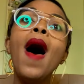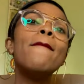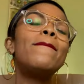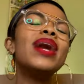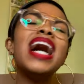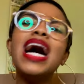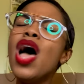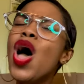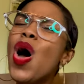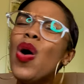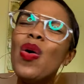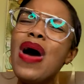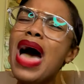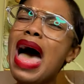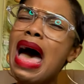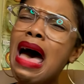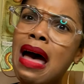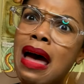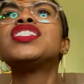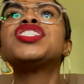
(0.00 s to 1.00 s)
But,
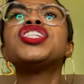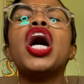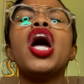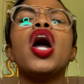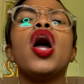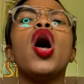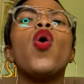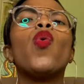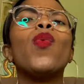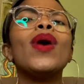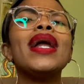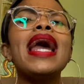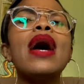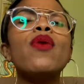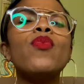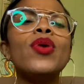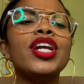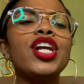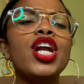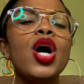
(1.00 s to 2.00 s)
uh, sir, what I
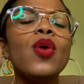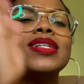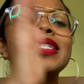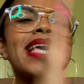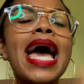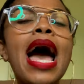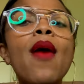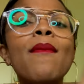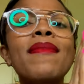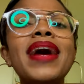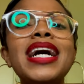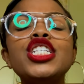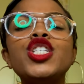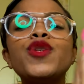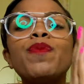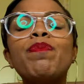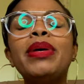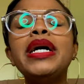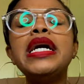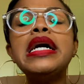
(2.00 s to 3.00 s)
wanna know is how
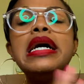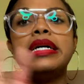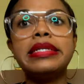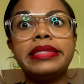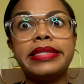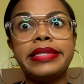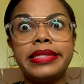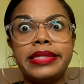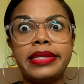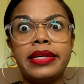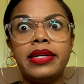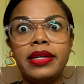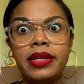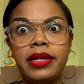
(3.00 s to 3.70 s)
much puss